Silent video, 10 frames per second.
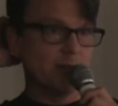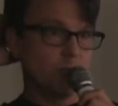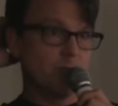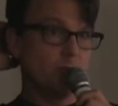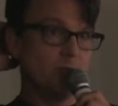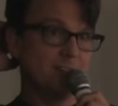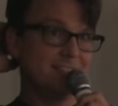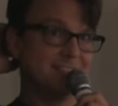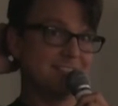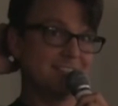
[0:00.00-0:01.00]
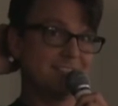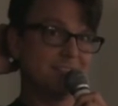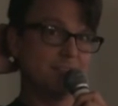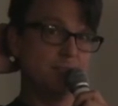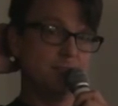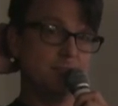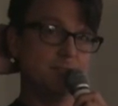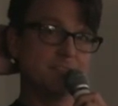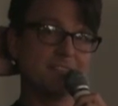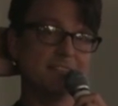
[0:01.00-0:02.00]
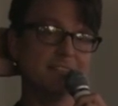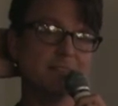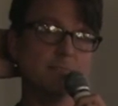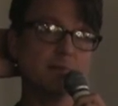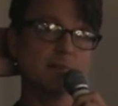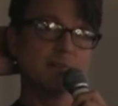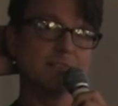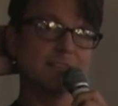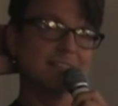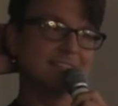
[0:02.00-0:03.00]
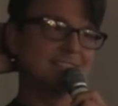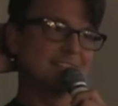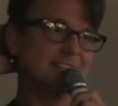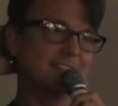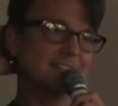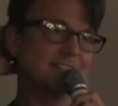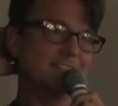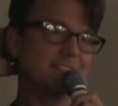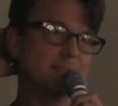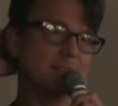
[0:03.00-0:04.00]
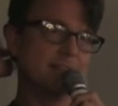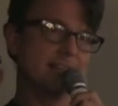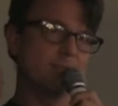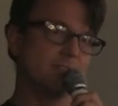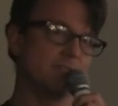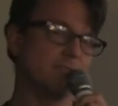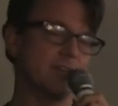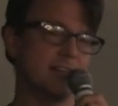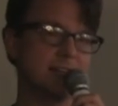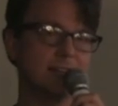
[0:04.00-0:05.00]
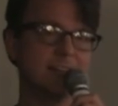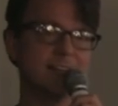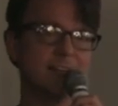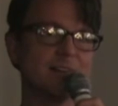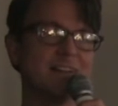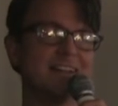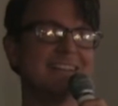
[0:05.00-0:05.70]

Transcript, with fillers: We wanted to use a number that uh, seemed like it was very clear